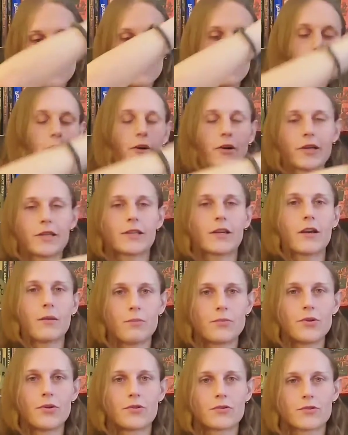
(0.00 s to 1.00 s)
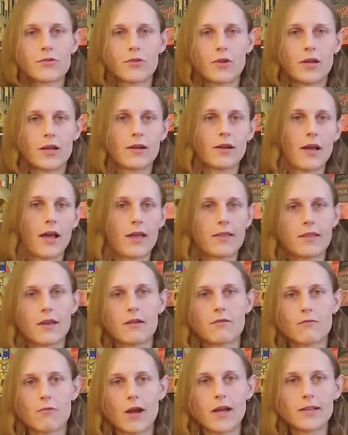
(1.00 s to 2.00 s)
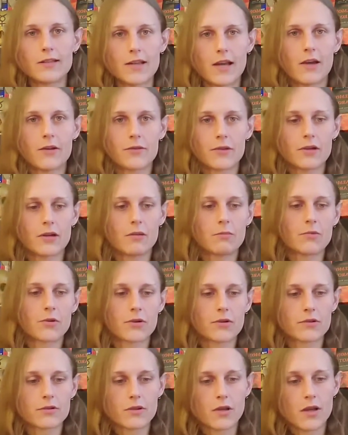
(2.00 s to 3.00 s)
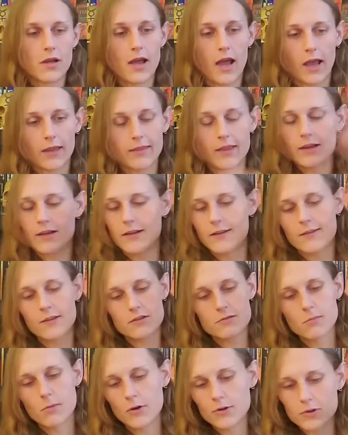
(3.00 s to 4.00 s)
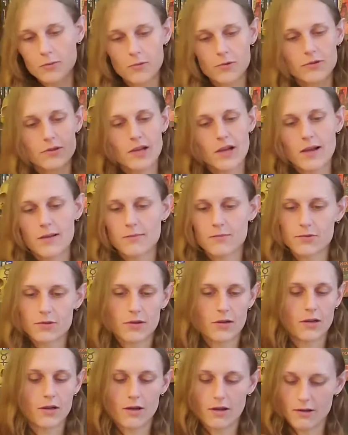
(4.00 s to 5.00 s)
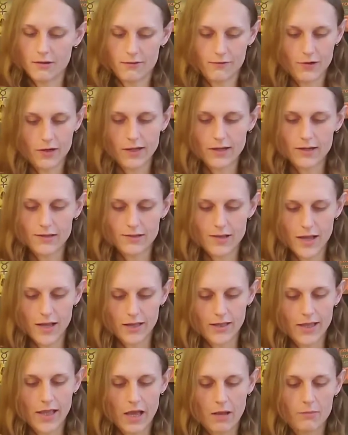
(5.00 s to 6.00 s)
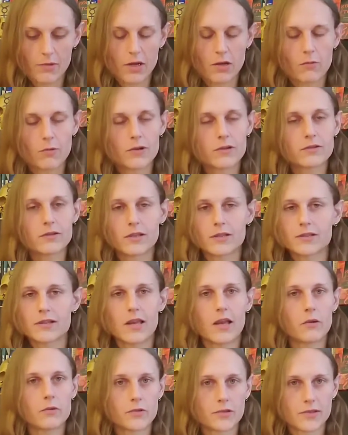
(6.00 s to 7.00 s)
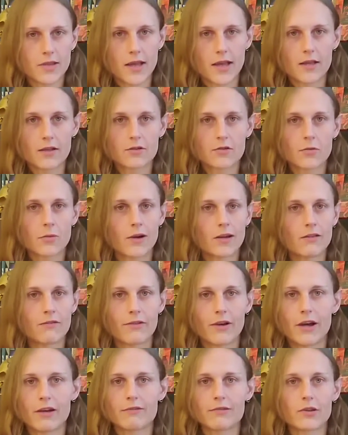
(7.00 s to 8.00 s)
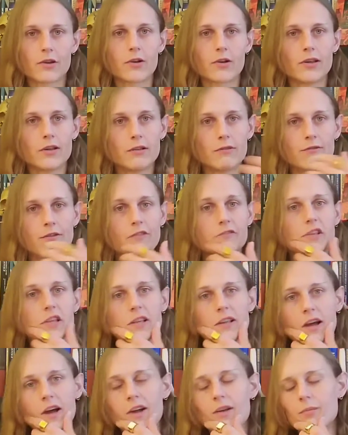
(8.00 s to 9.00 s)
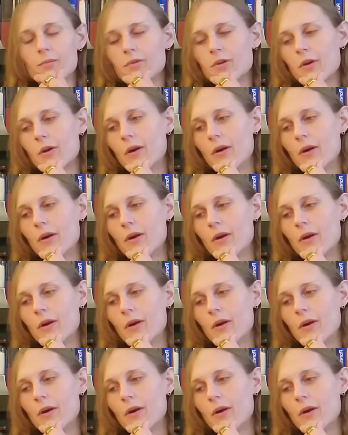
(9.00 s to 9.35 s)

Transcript: look at the computer screen, and then write down the numbers. And they did this multiple times. I forget exactly how many it was. Let's say it was 10, 25, 30, 50 times.